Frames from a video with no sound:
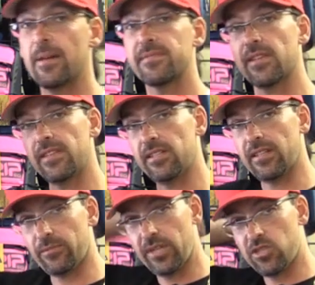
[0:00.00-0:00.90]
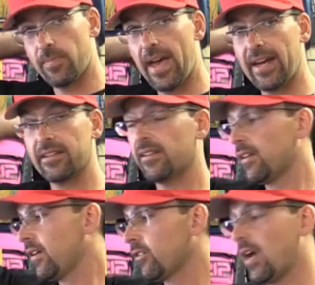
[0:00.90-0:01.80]
up so that you can reach back,
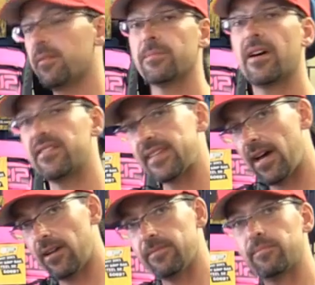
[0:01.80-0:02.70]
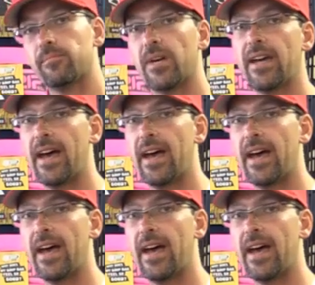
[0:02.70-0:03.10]
grab your putters out, putt